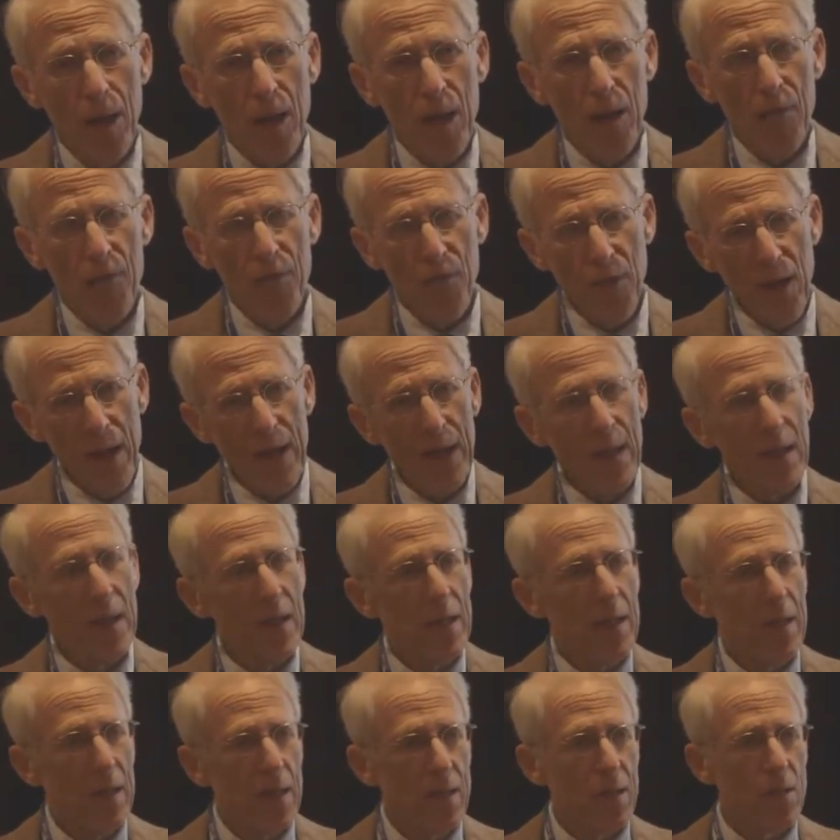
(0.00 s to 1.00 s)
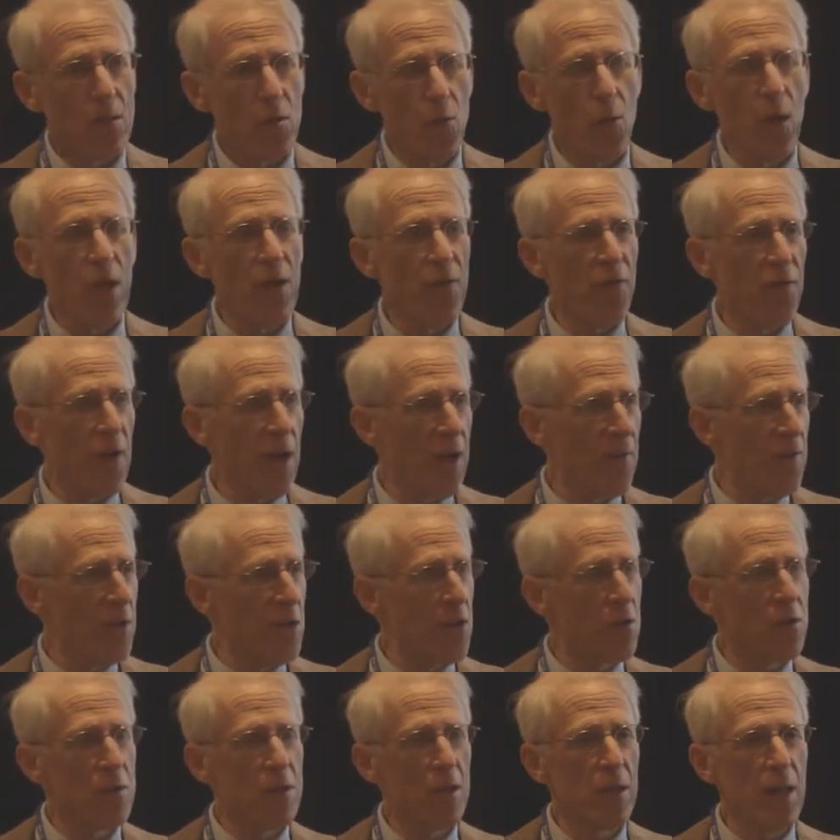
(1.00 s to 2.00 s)
And finally, 25
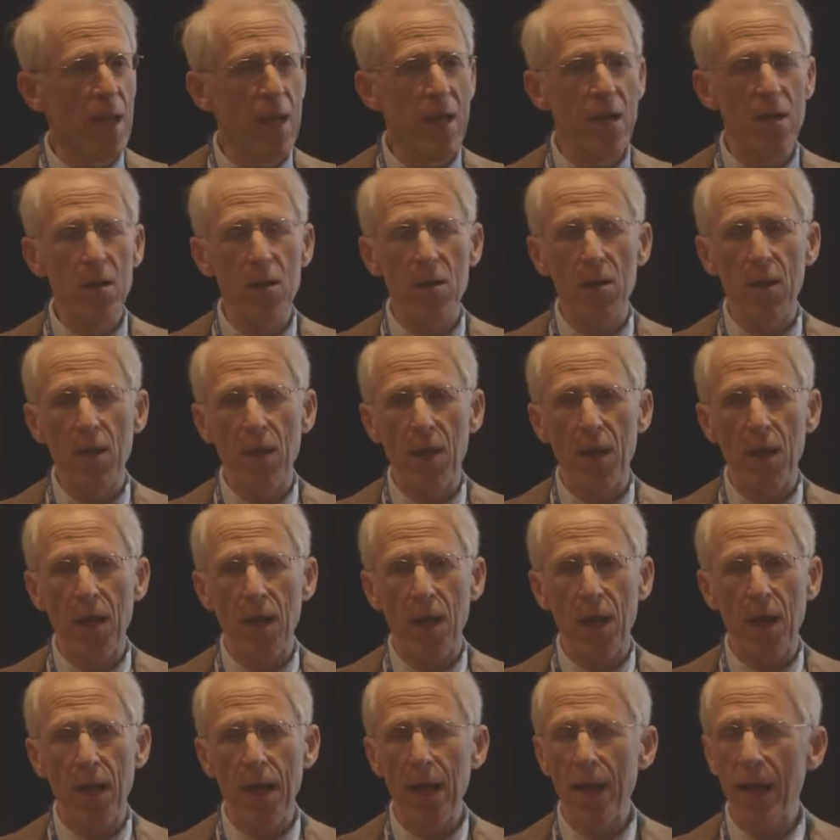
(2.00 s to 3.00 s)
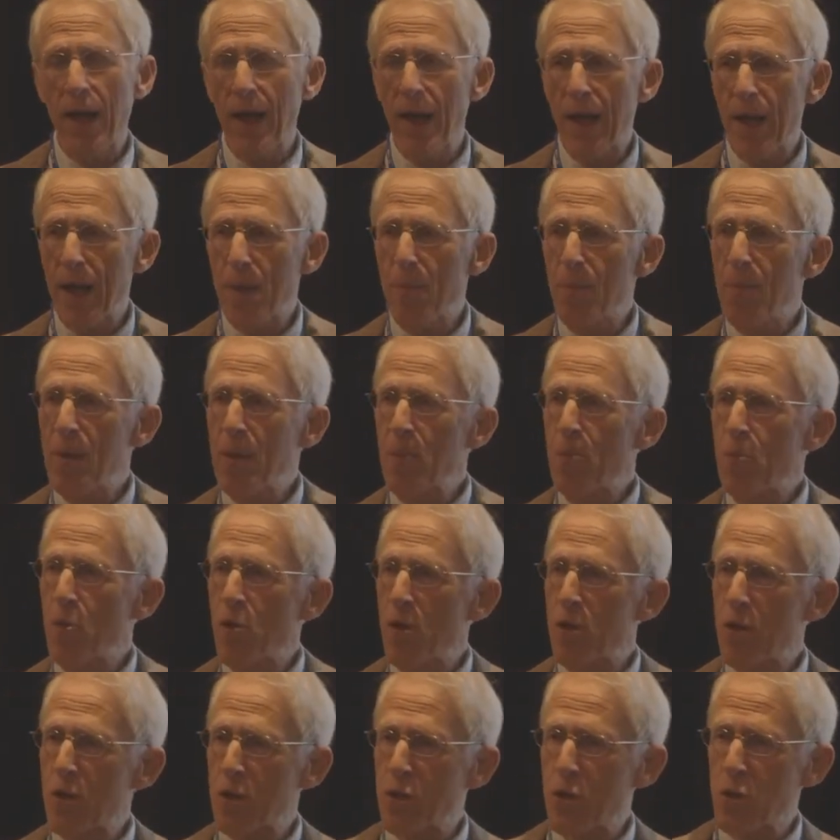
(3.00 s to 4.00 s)
years later, I had a bit
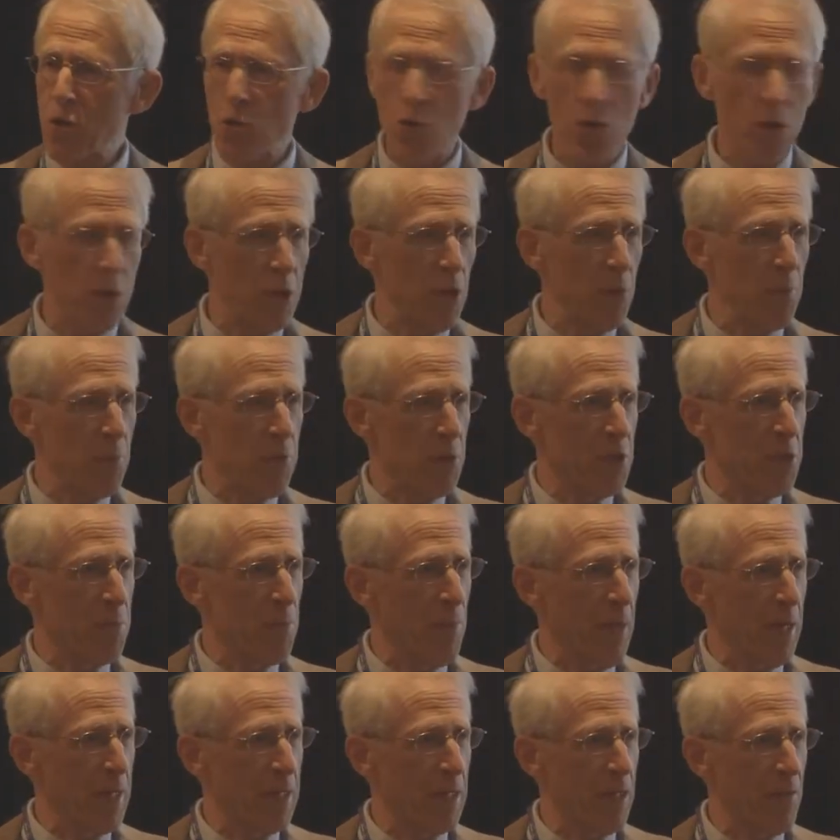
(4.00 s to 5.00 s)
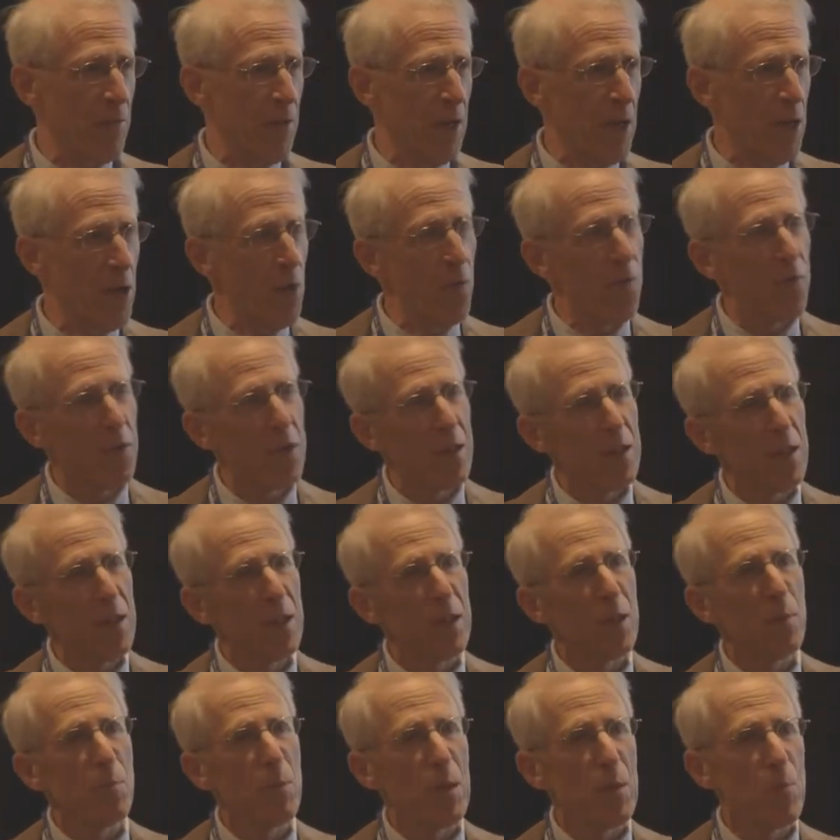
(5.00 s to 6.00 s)
more historical perspective and hopefully a
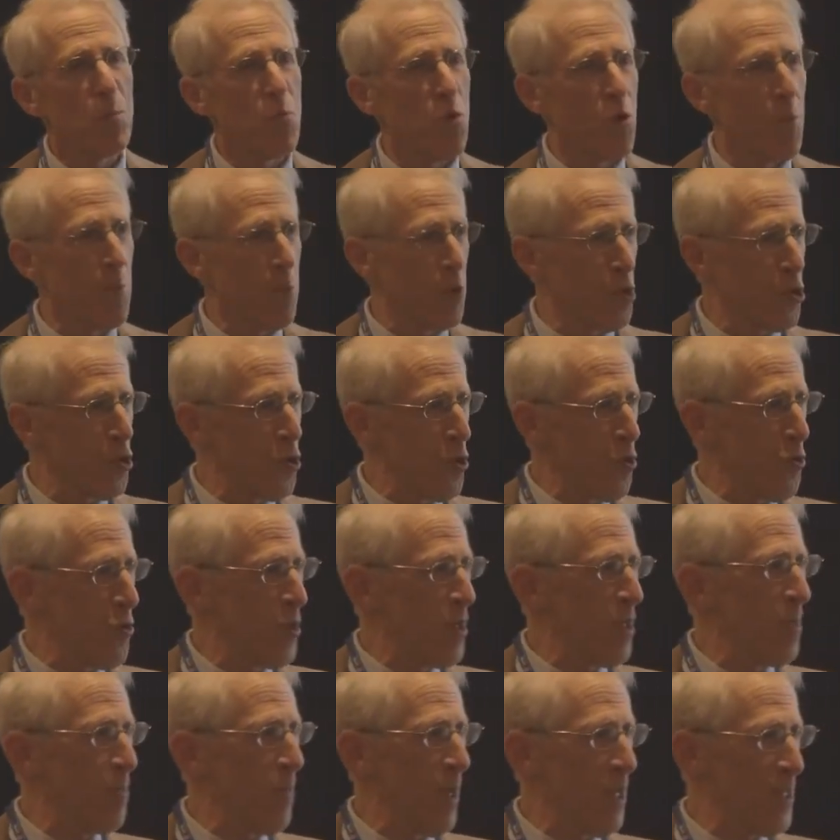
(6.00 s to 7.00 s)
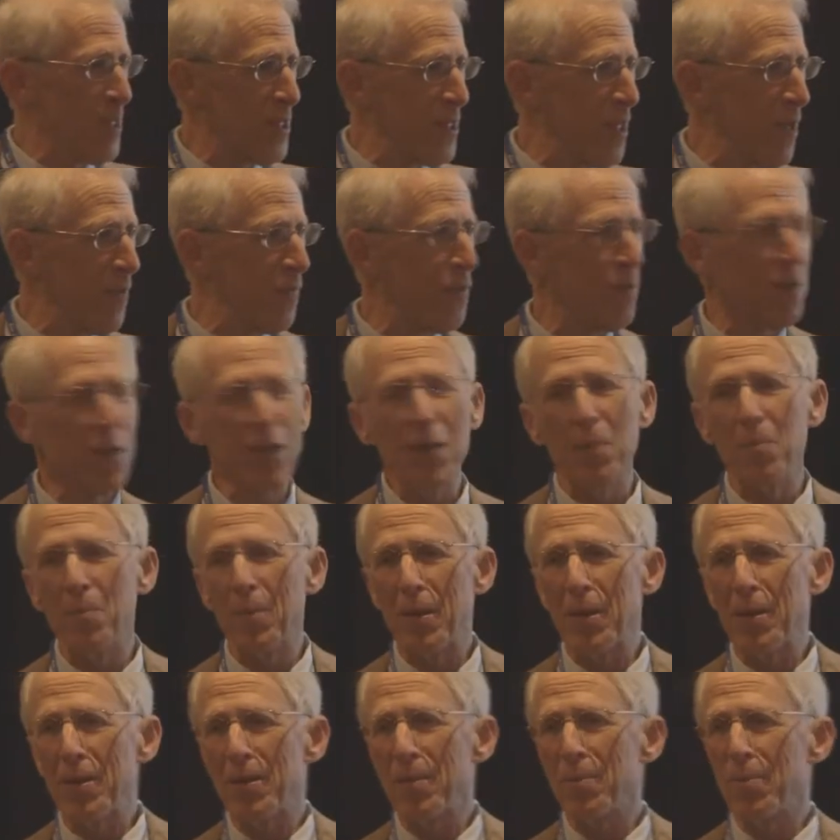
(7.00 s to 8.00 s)
little bit more maturity myself, a little
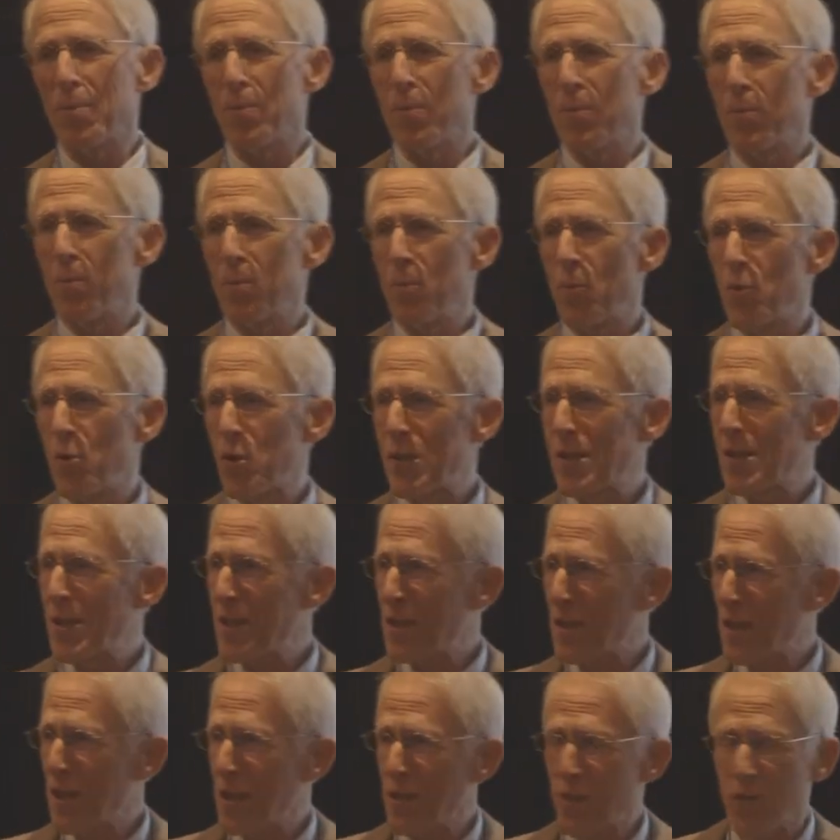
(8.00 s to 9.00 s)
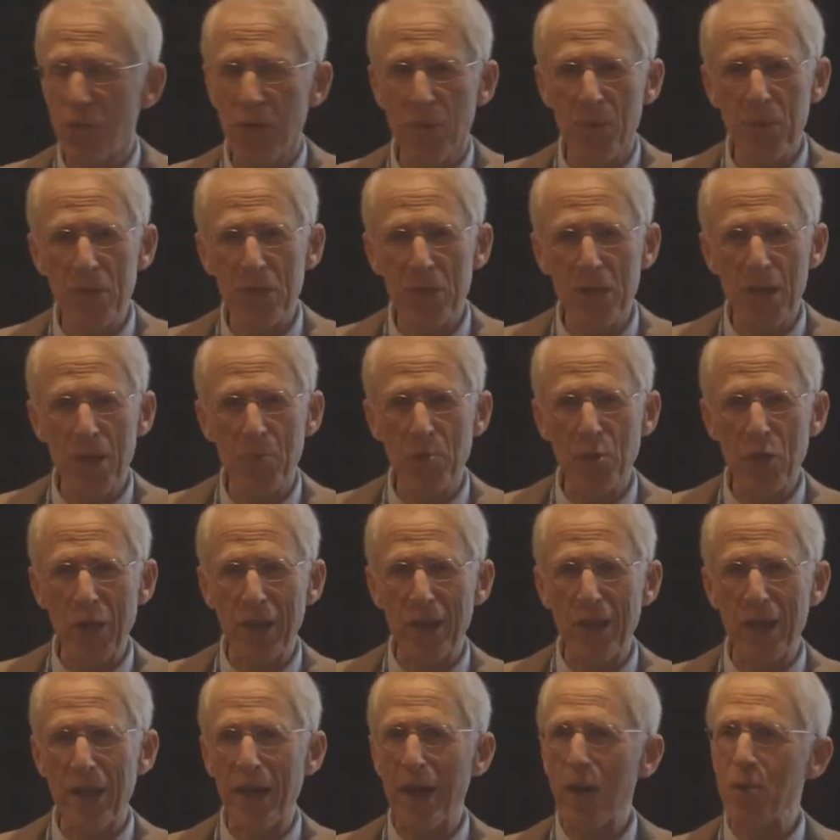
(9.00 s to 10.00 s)
bit more distance from the
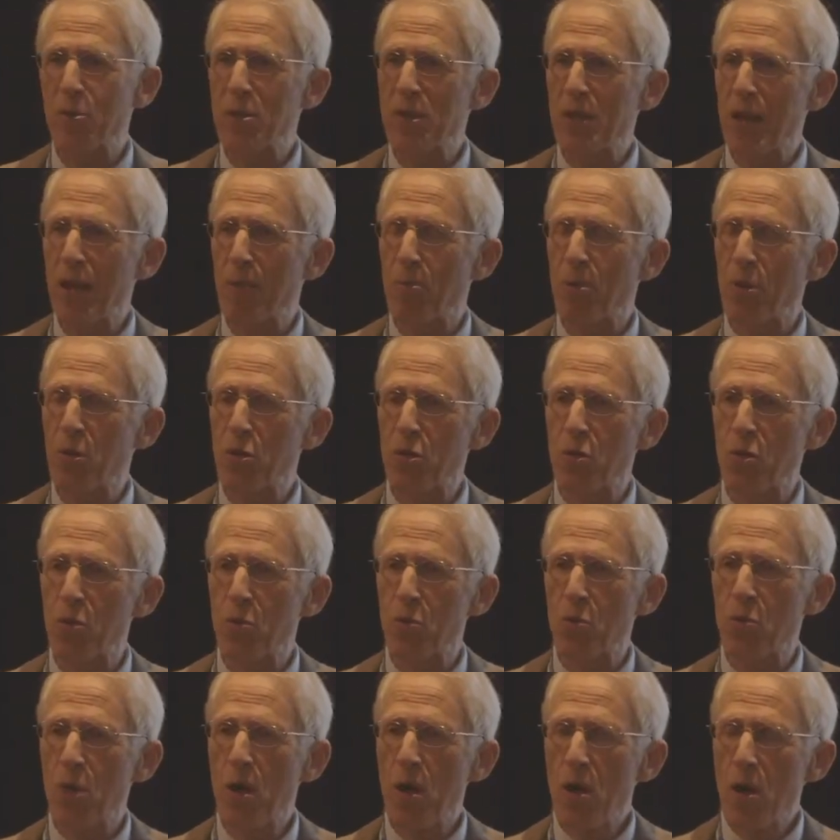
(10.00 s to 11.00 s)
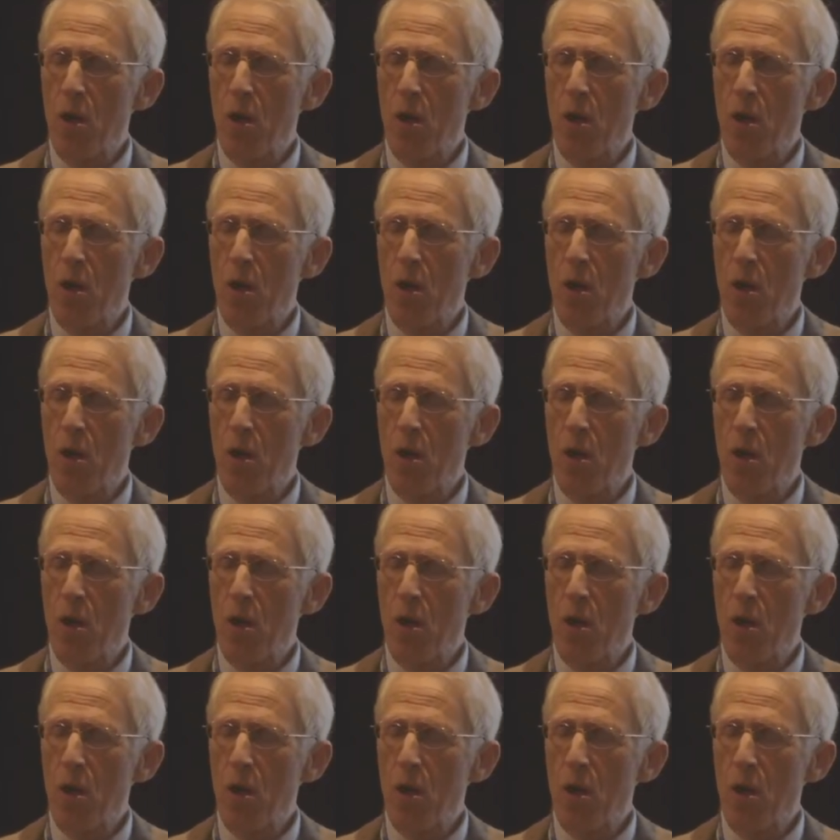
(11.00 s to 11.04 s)
subject, that I was able to